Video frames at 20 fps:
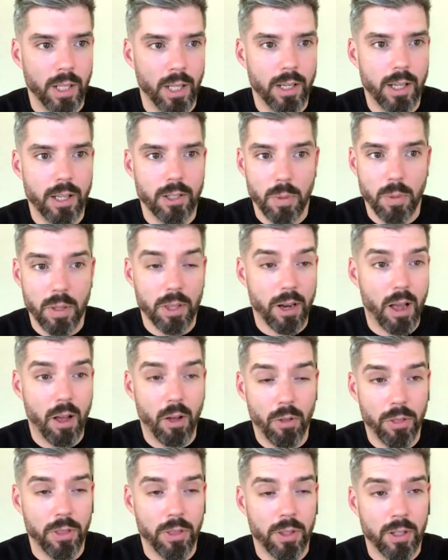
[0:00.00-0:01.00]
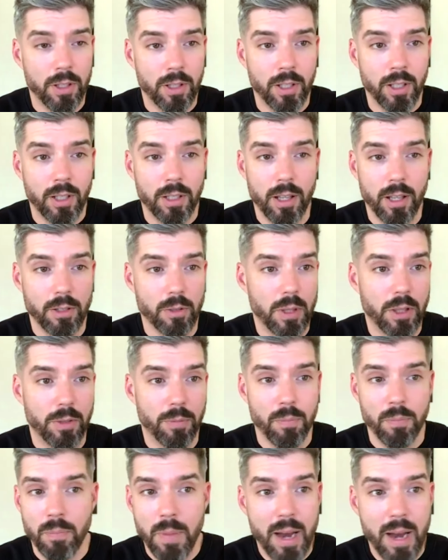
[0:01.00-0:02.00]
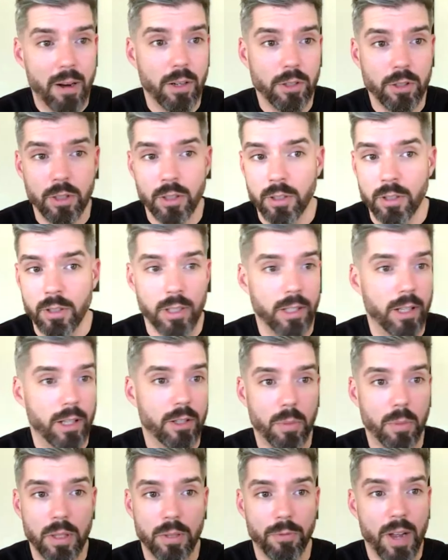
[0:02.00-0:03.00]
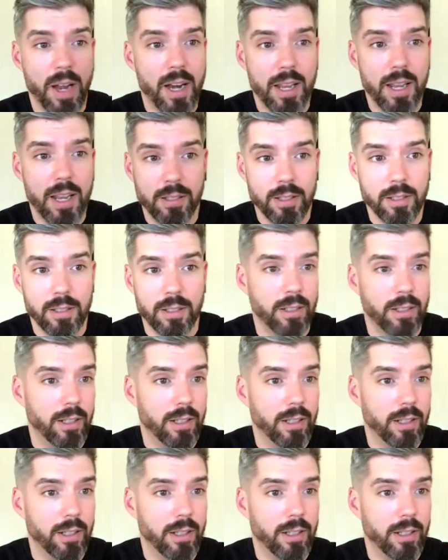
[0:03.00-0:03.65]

He does it with your health. He does it with your marriage. He does it with your finances.